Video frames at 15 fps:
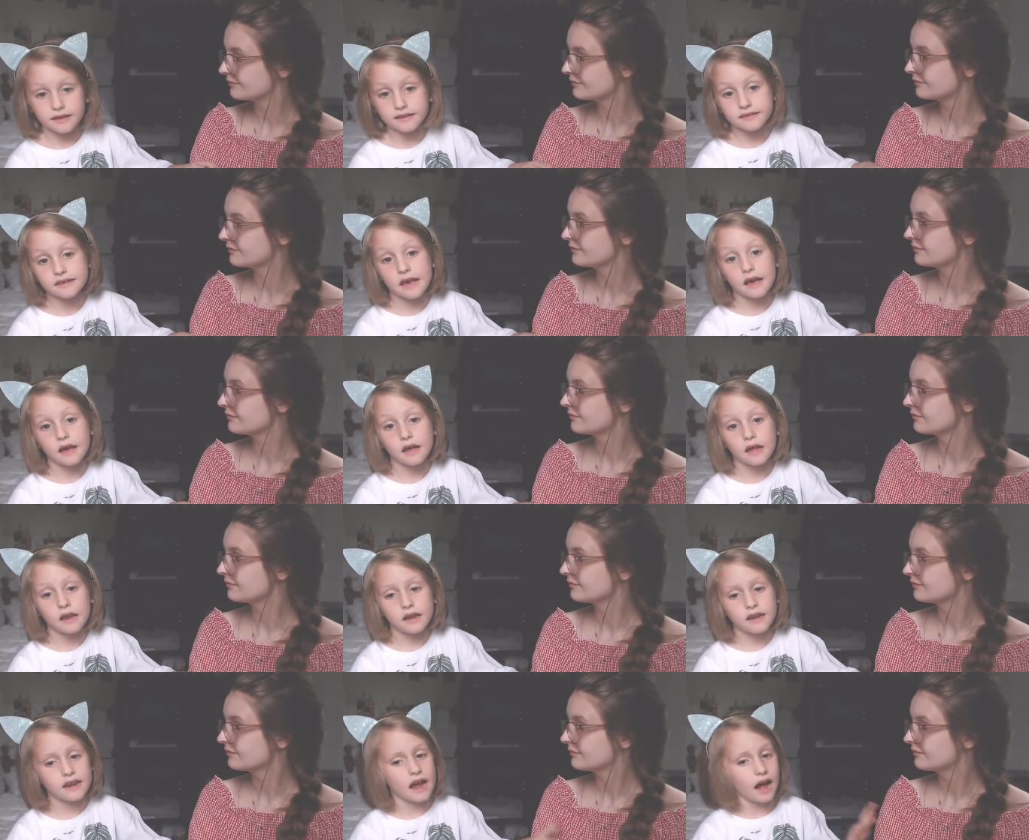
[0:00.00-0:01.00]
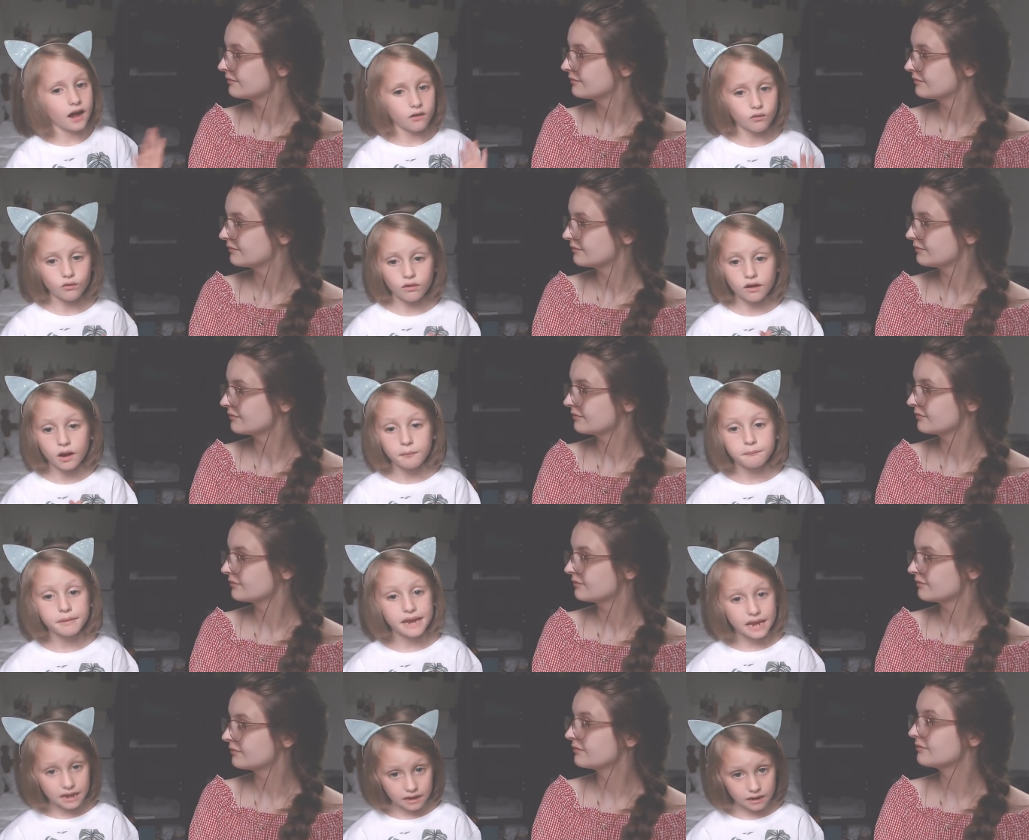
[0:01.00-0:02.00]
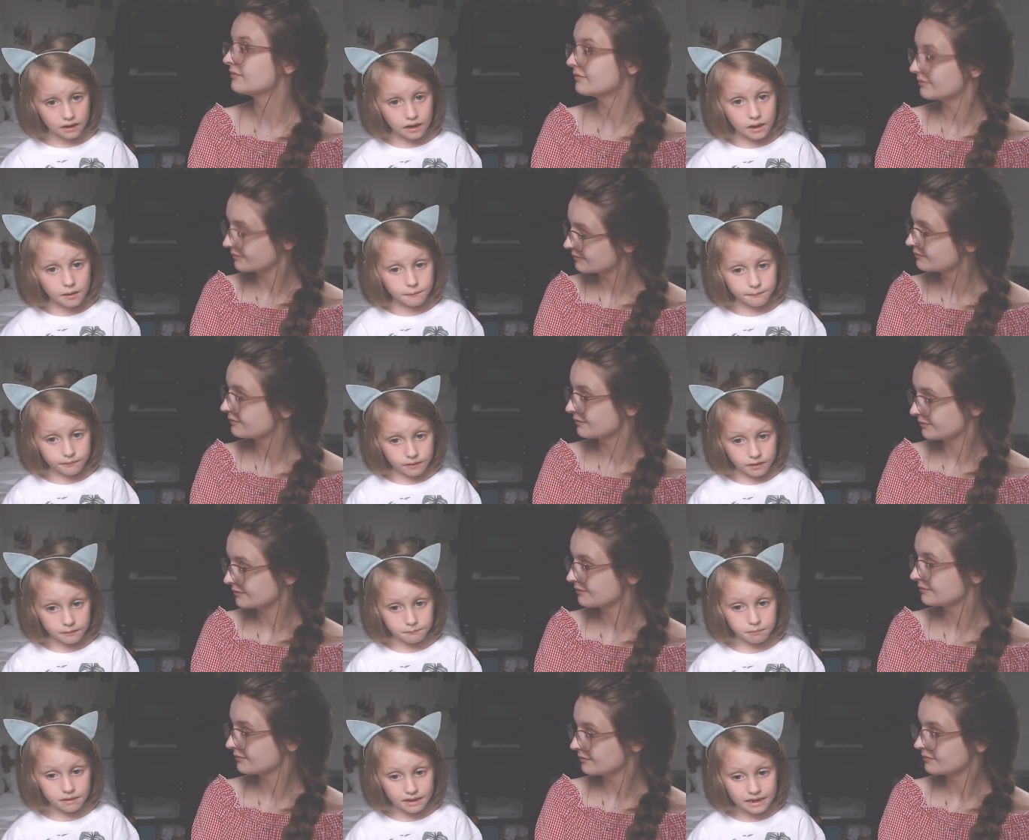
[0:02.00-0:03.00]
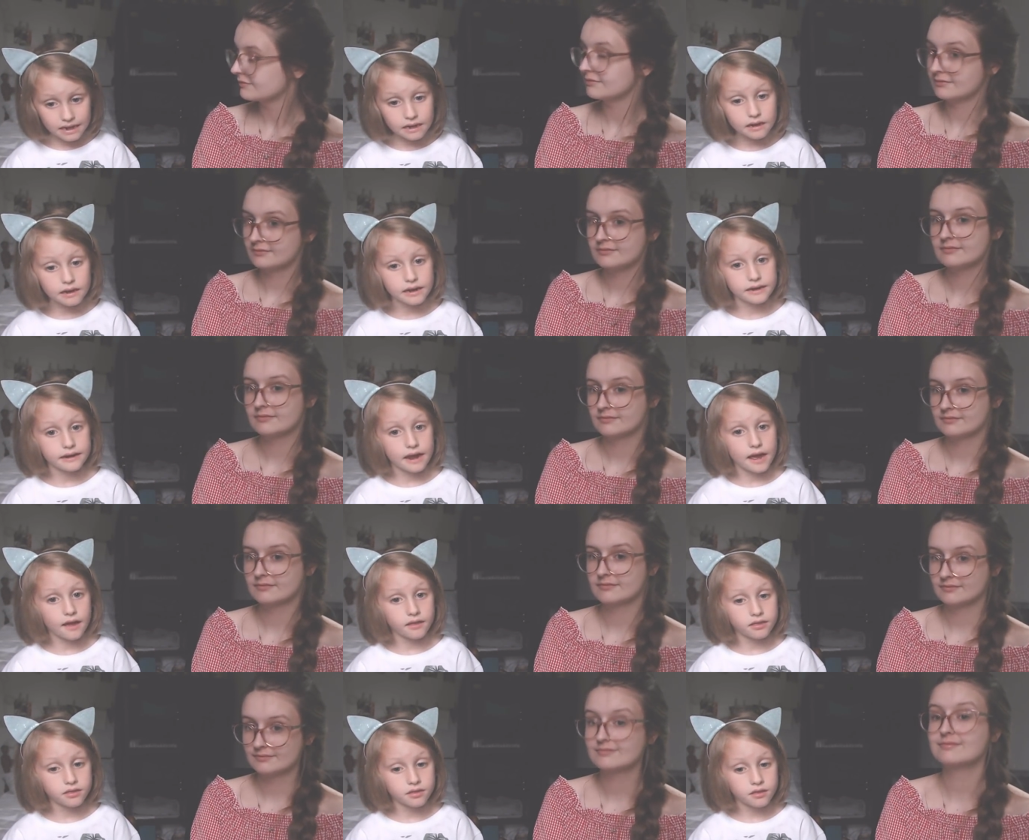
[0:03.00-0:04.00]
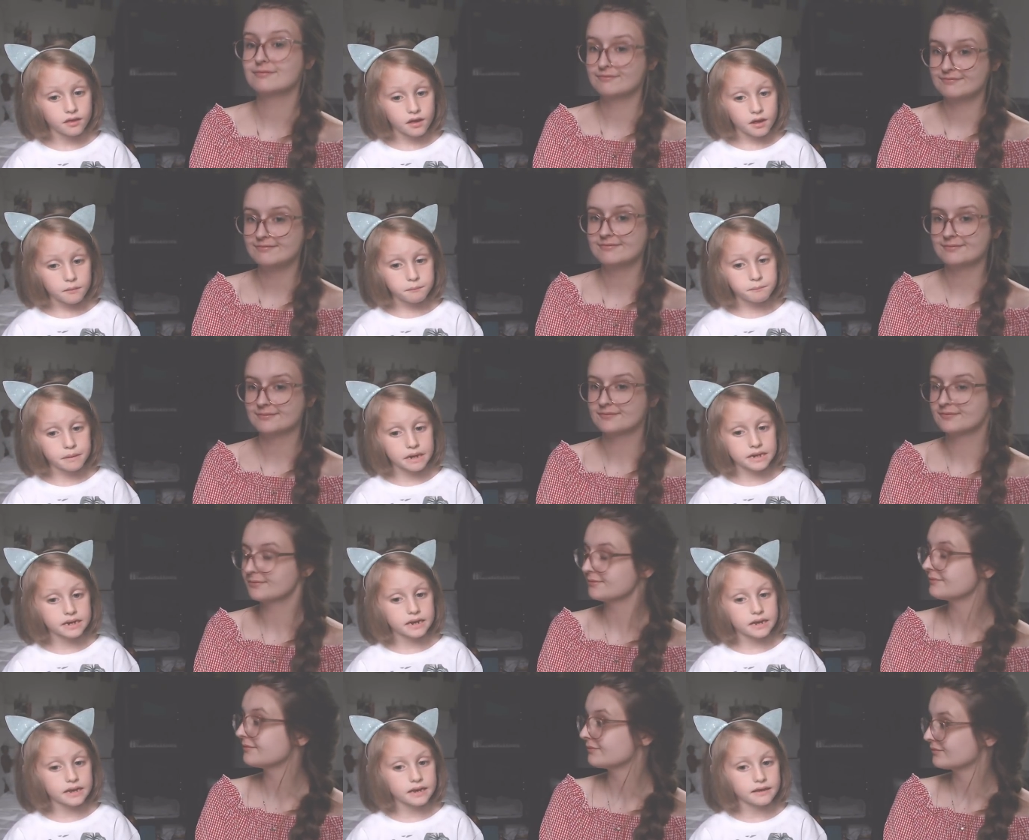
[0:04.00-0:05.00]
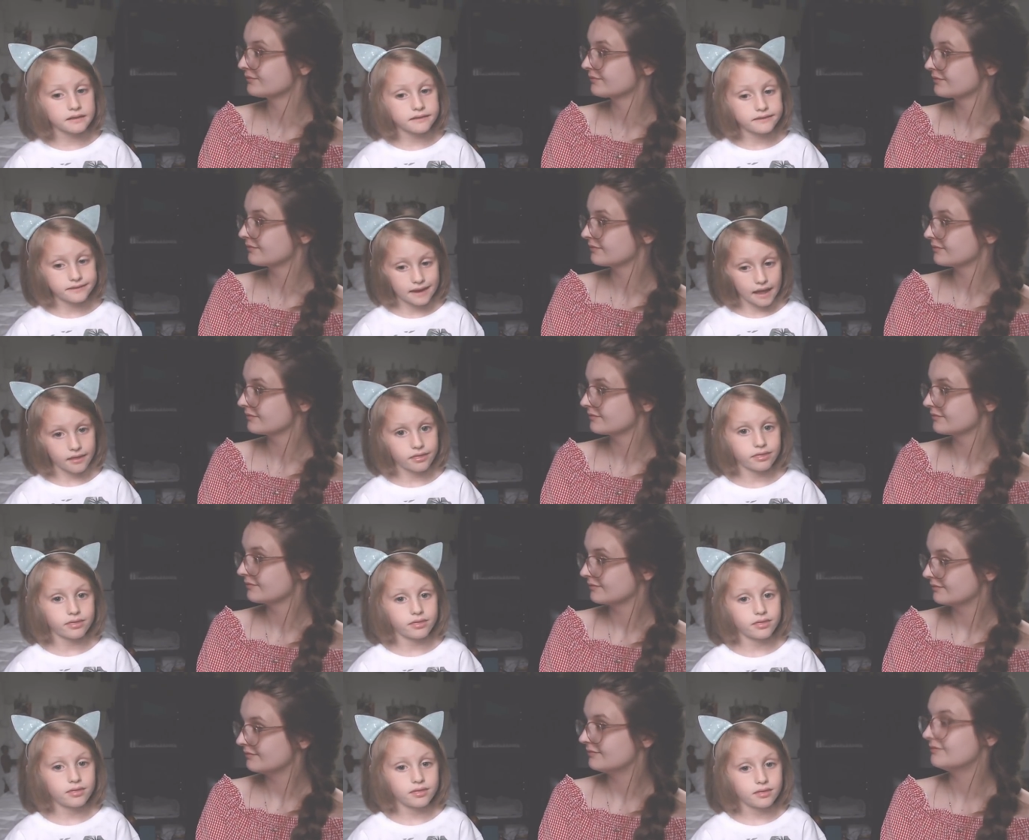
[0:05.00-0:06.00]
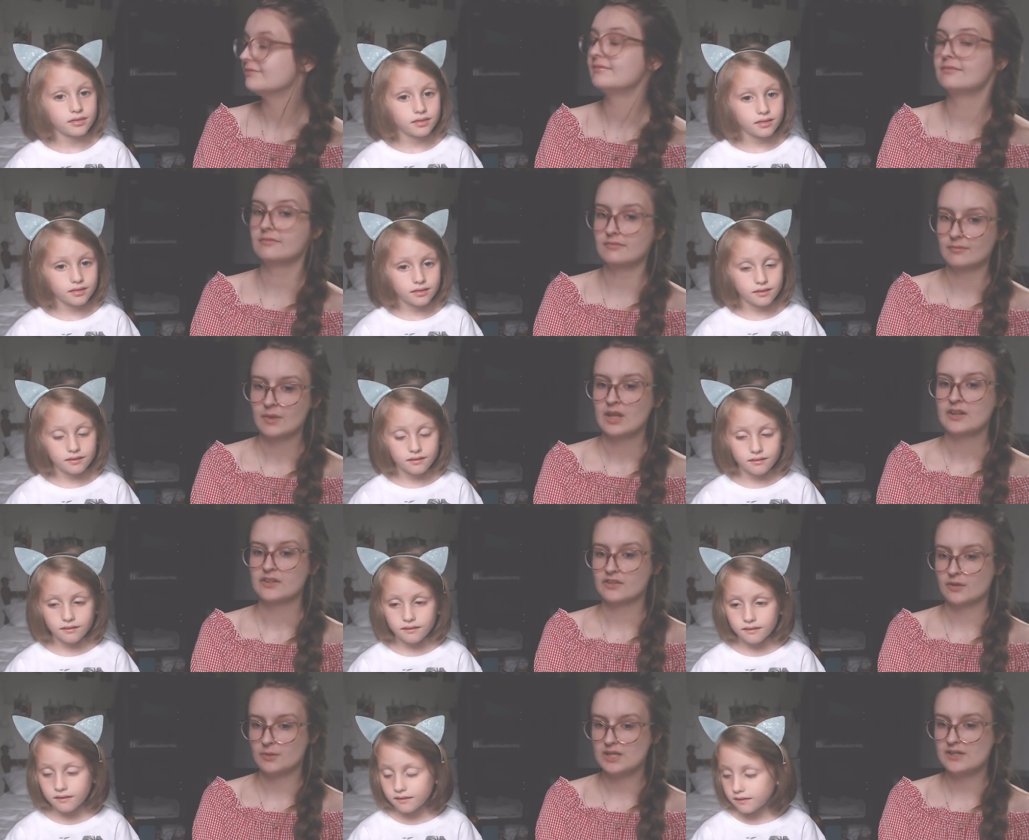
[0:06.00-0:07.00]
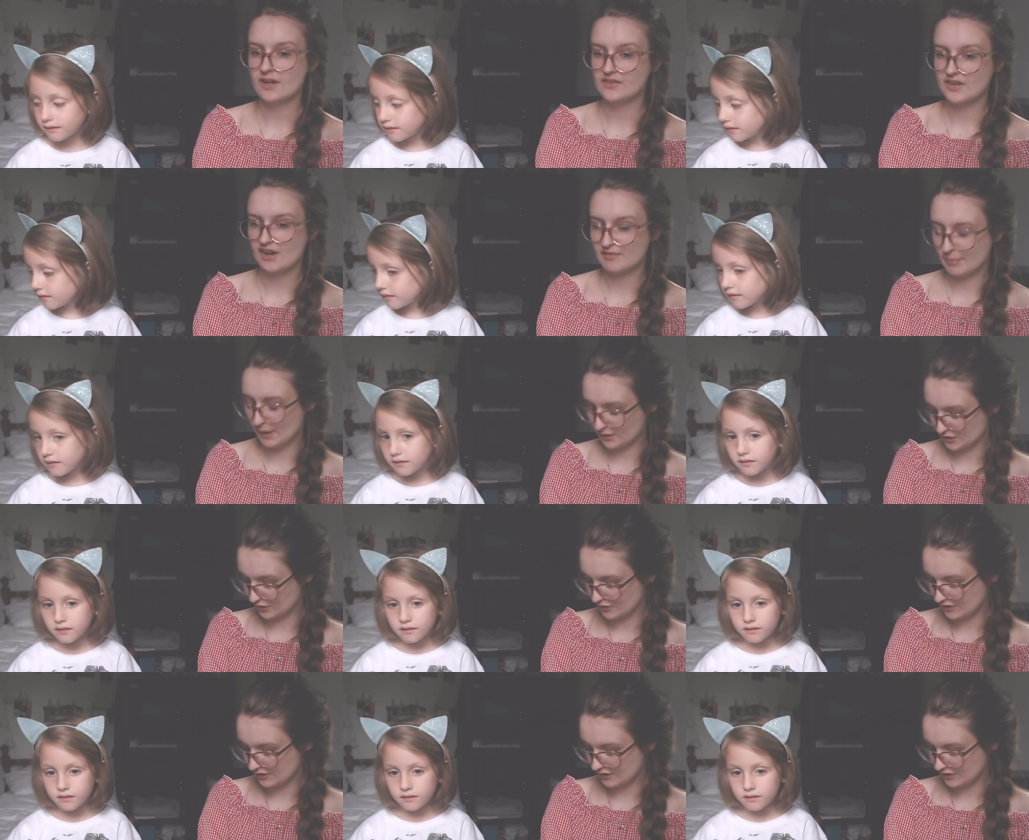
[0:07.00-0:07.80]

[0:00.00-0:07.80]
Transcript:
Speaker 1: is not complete, completely deaf, mm -hmm. but he's deaf.
Speaker 2: Mm -hmm. So he does have partial